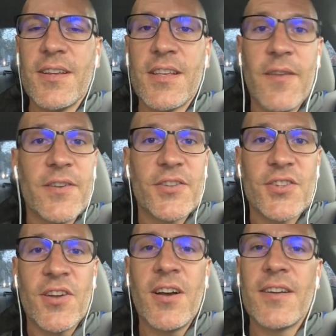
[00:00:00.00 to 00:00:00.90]
give it a
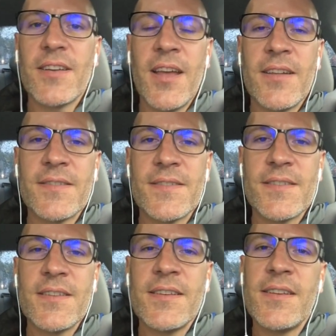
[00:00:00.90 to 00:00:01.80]
shot and
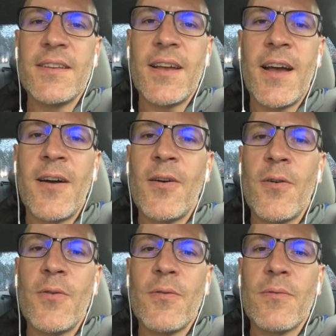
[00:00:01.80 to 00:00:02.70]
see
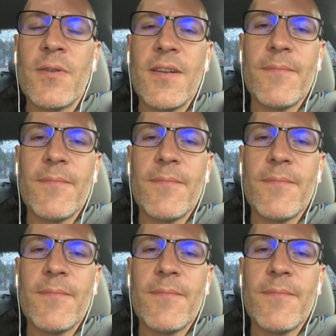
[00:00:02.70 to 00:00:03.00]
how